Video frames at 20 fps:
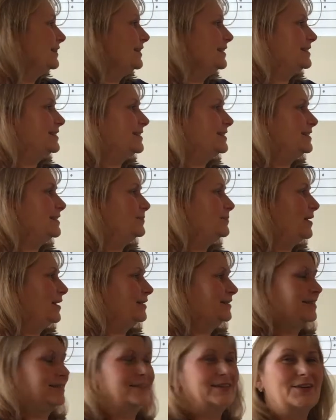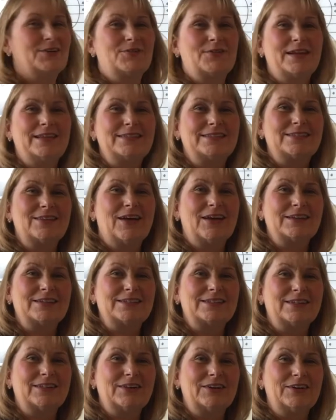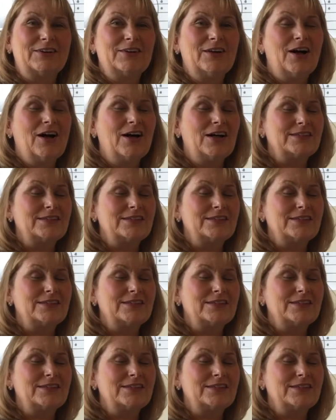Listen to Bells is a great song to learn.